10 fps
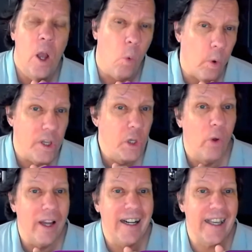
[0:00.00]
Wouldn't you
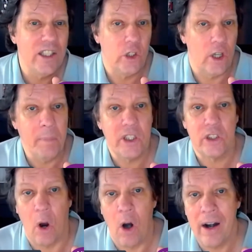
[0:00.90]
want to get a jump
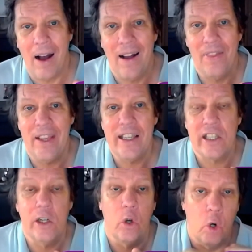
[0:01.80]
start on this
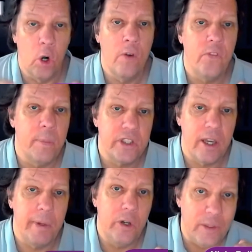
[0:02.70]
and learn from
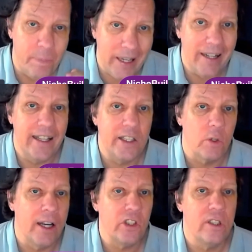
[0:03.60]
somebody who's been in the
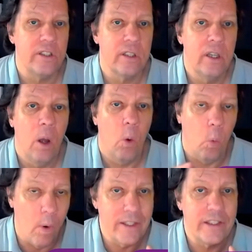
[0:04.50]
trenches,
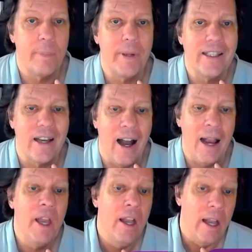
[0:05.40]
one step at a time.
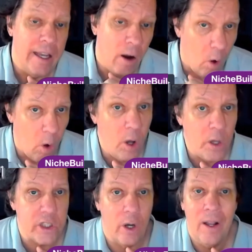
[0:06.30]
And
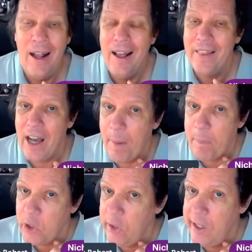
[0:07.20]
also the
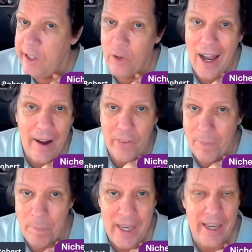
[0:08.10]
opportunity you'll have with
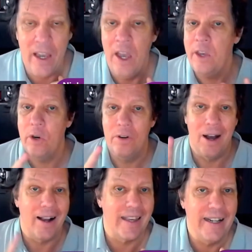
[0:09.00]
me, you're
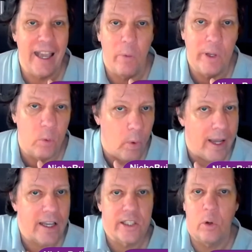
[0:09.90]
not going to get with
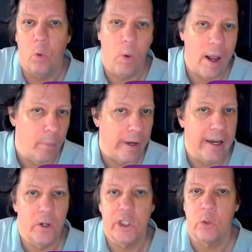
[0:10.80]
Wix or Weebly
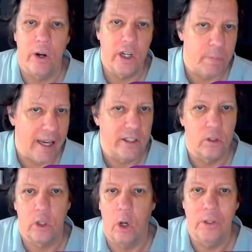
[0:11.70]
or Squarespace or
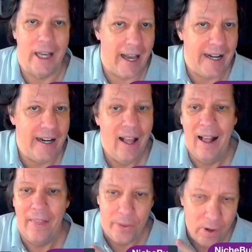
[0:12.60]
GoDaddy.
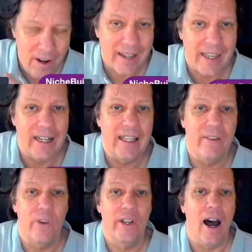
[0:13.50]
They're not going to give
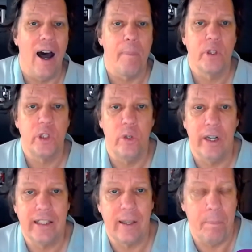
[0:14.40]
you an
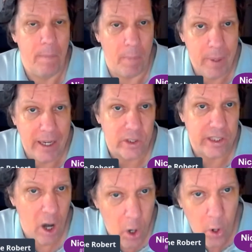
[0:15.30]
opportunity to
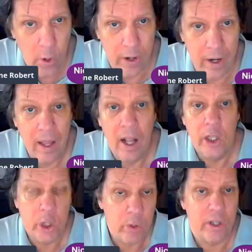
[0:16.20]
basically earn
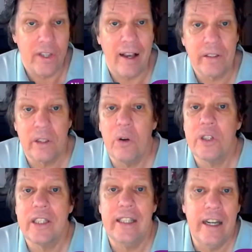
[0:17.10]
$200,000
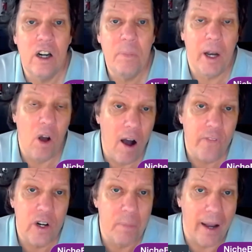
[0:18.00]
a year by
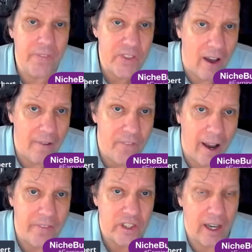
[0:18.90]
offering my
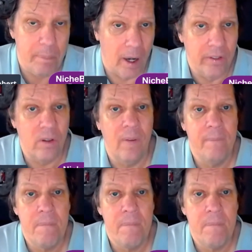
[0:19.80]
five site bundle.